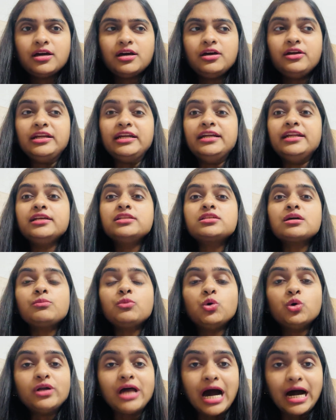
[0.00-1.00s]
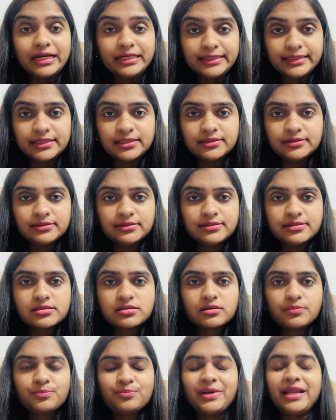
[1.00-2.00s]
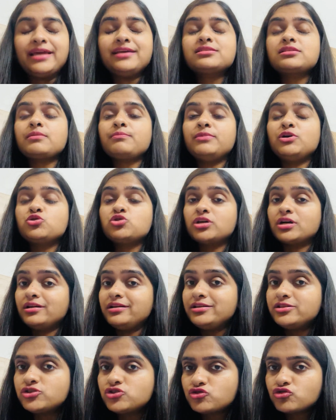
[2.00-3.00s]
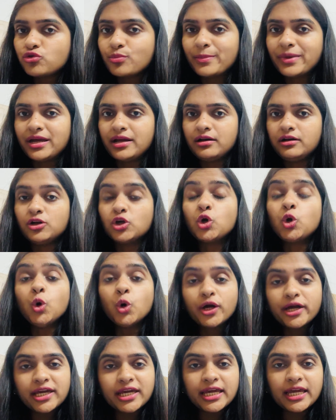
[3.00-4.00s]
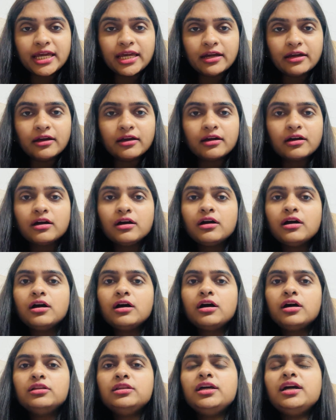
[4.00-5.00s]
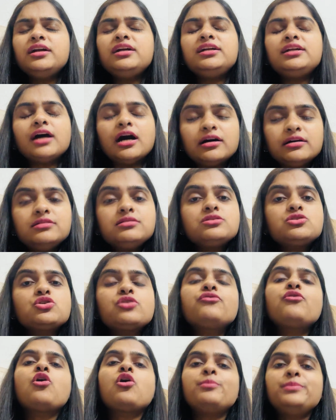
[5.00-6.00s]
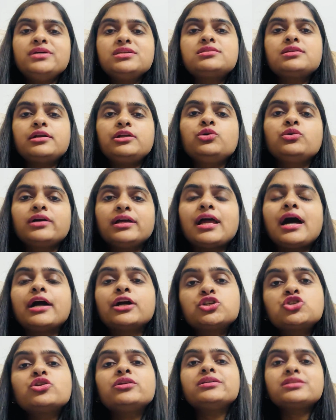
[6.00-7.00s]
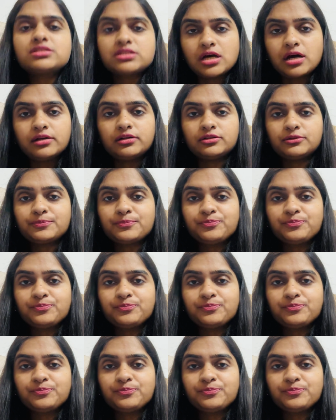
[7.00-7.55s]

reading some good articles, playing some musical instrument, cooking. There are tons of hobbies that you can actually start.